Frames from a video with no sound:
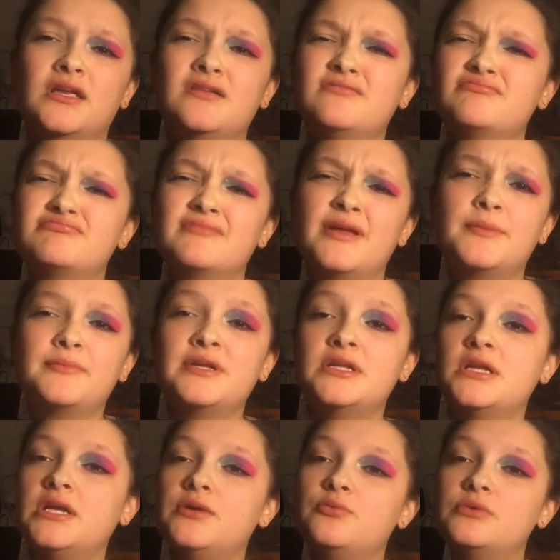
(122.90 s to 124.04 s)
it
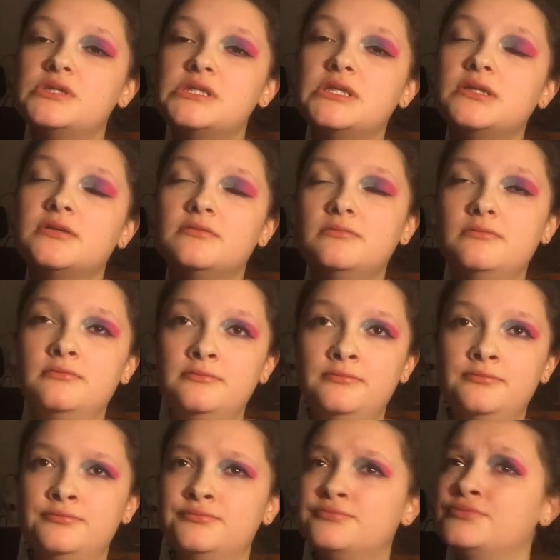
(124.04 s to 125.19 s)

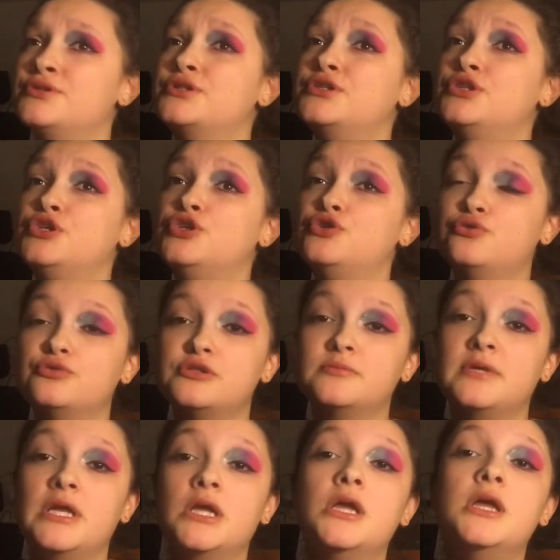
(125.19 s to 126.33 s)
wasn't excuse
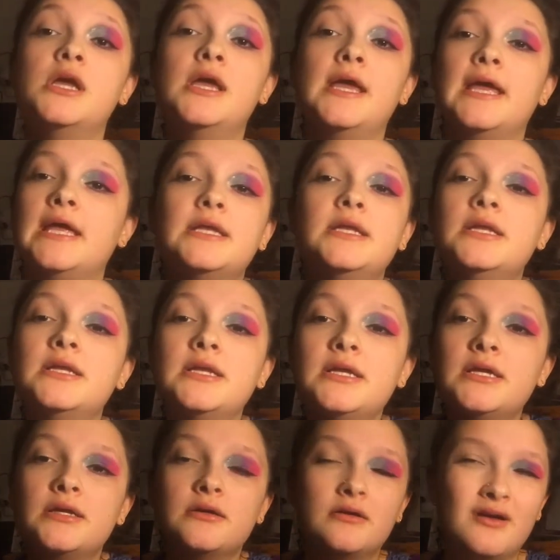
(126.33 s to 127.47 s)
me, it
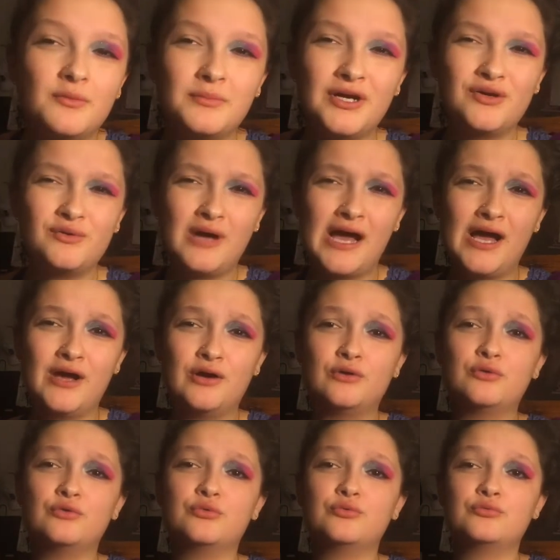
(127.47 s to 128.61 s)
didn't come out
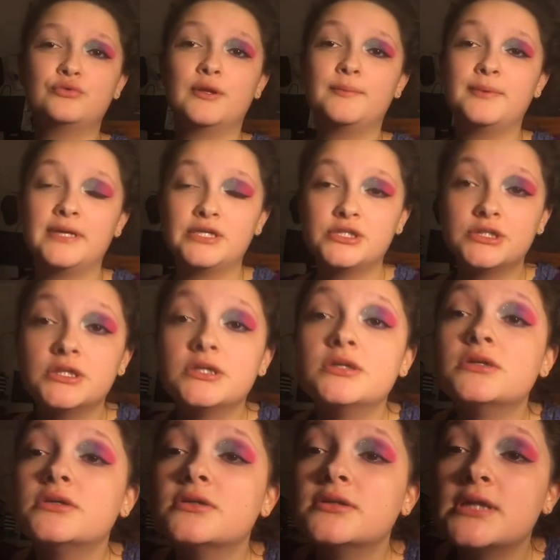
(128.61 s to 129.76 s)
how the picture
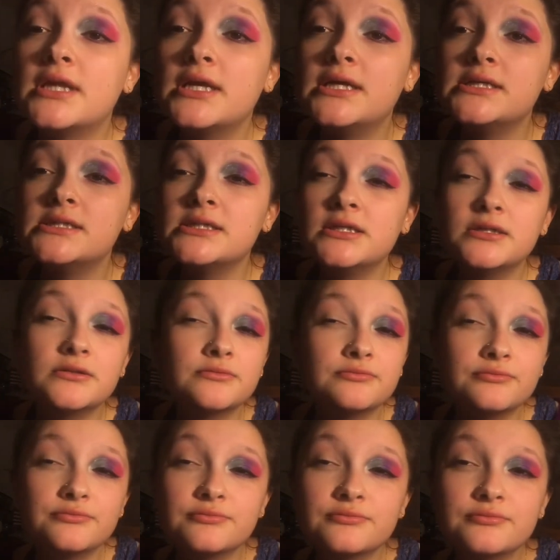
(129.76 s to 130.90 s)
that I seen
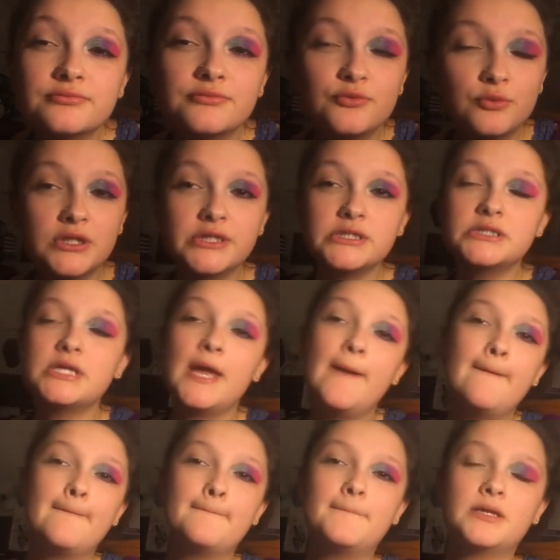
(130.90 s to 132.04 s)
was,
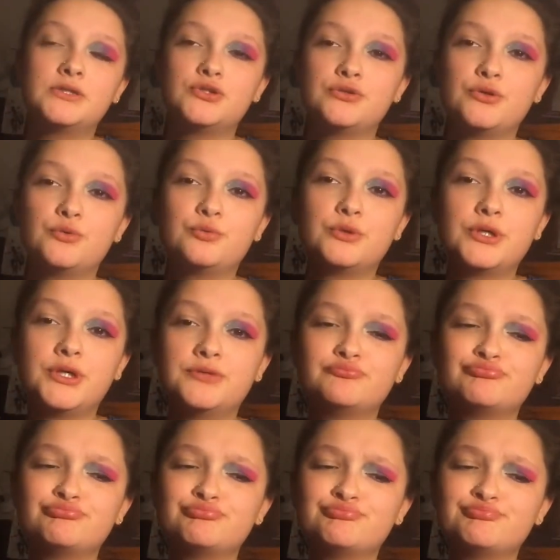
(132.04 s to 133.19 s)
but you know what,
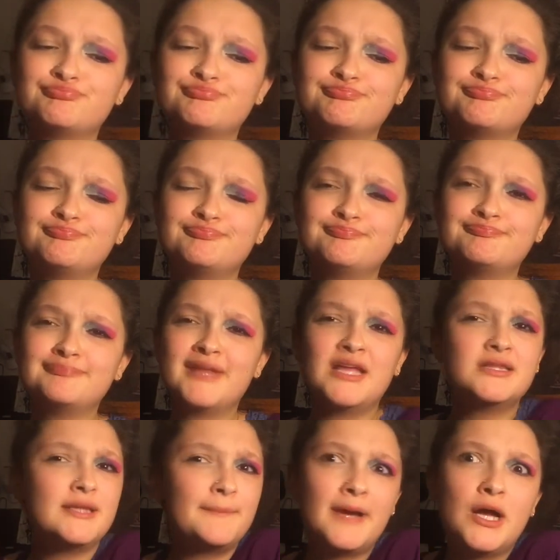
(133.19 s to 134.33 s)

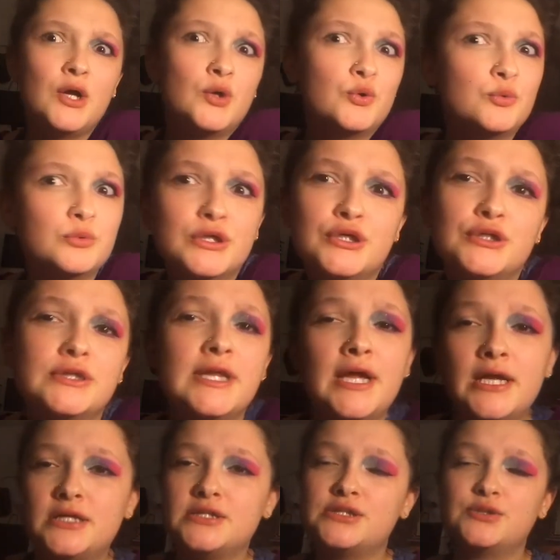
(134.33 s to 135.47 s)
I did my own little
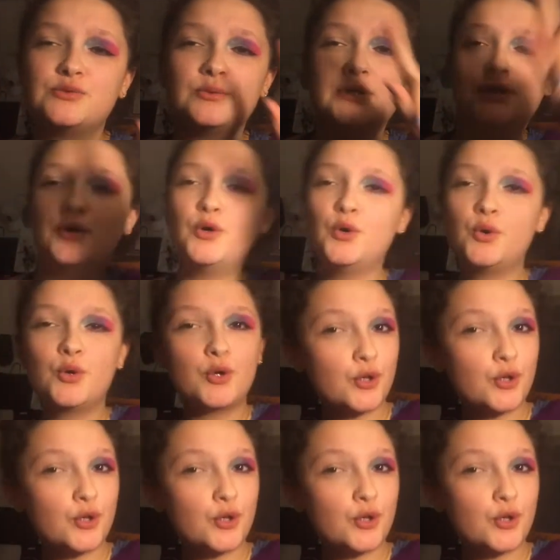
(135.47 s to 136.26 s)
thing to it. Oh.